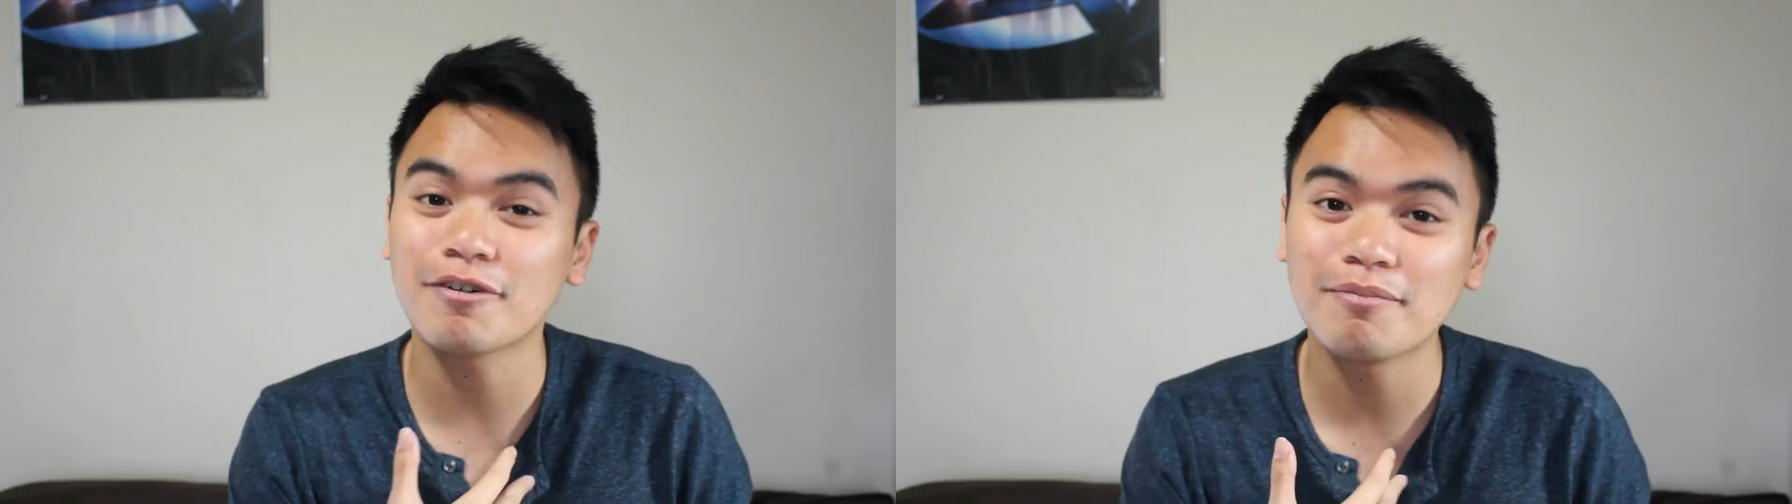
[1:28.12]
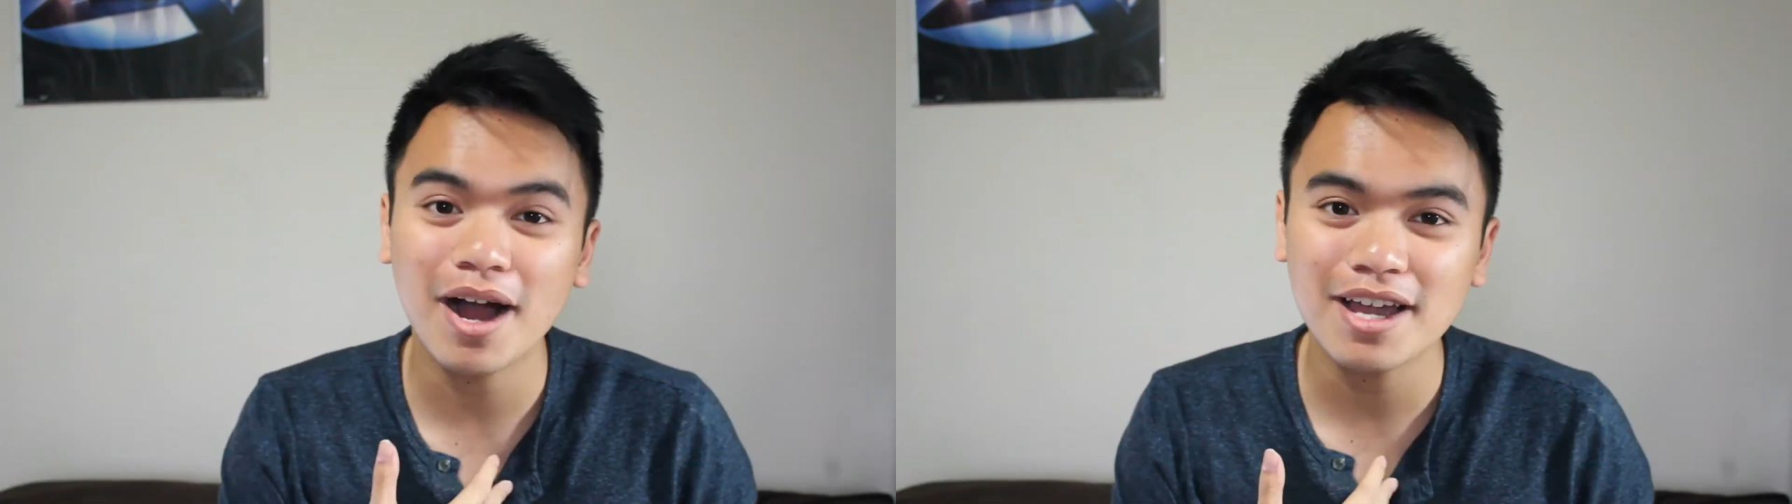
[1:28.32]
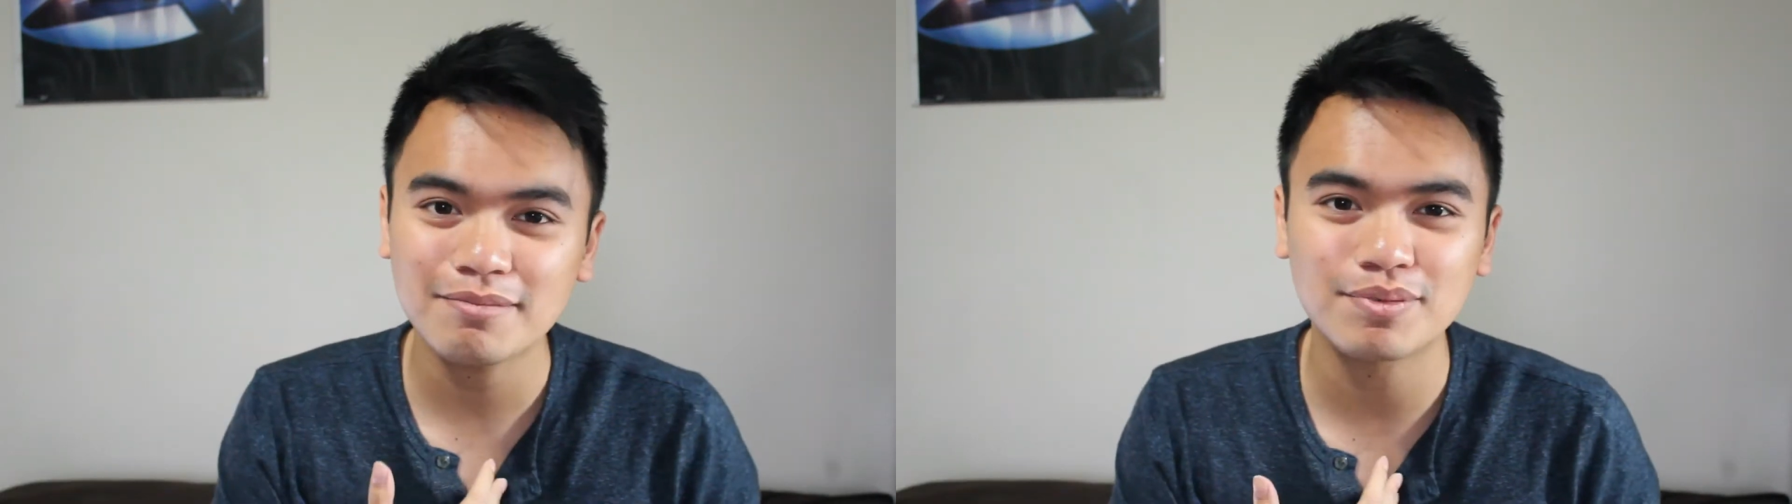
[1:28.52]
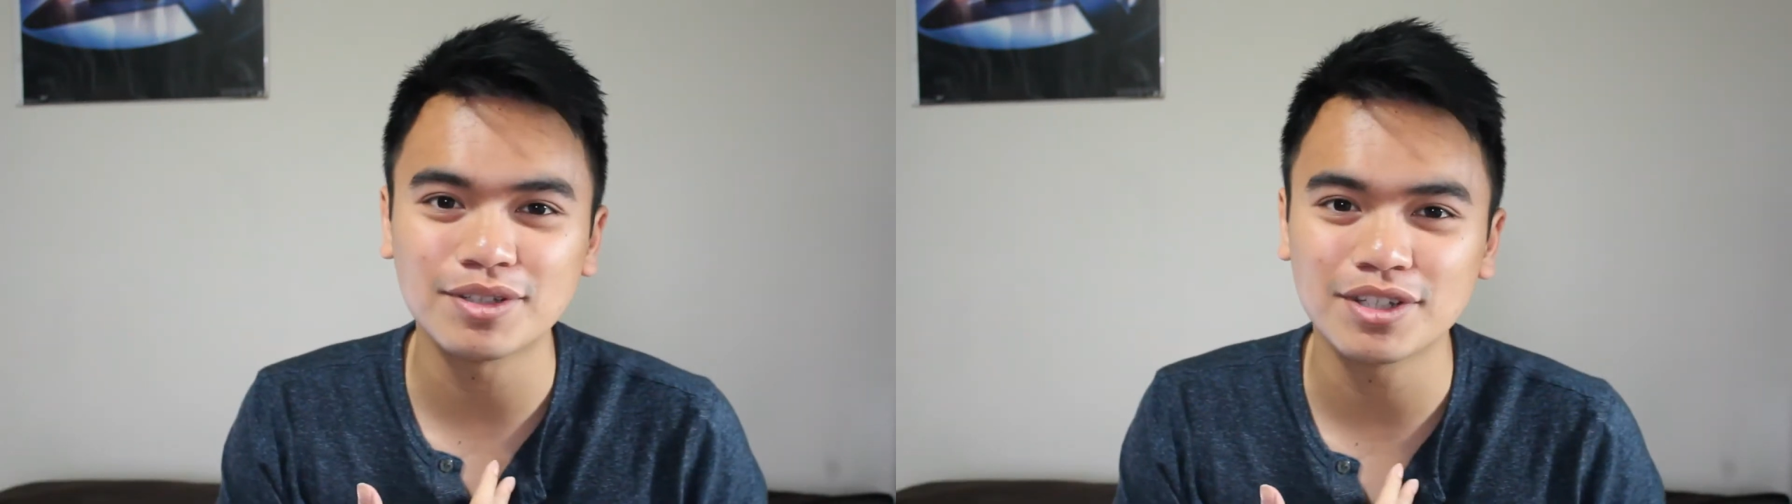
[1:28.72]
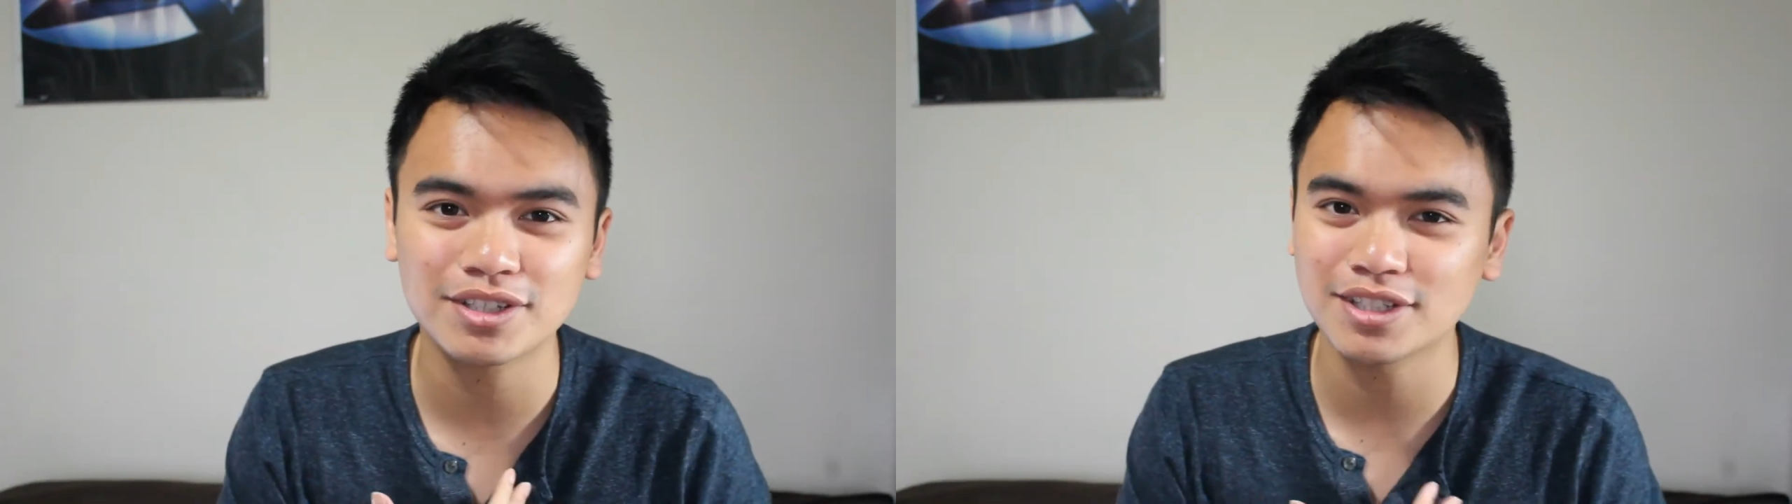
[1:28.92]
From my
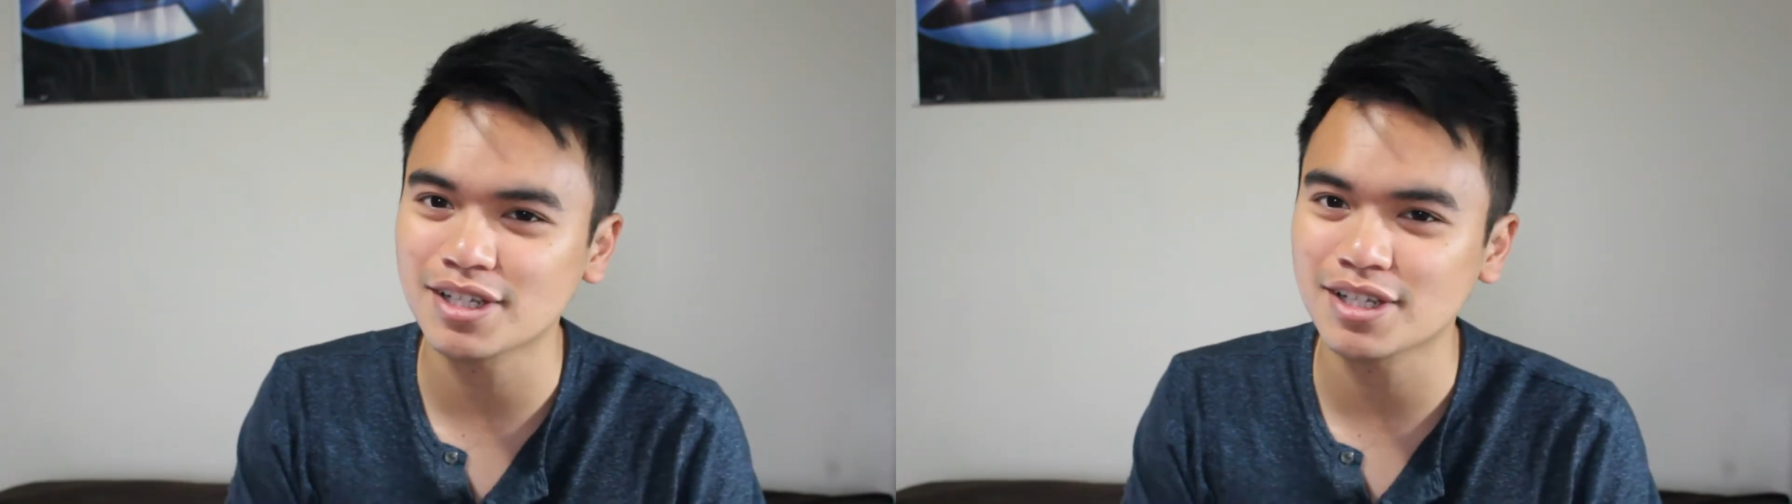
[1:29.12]
opinion, because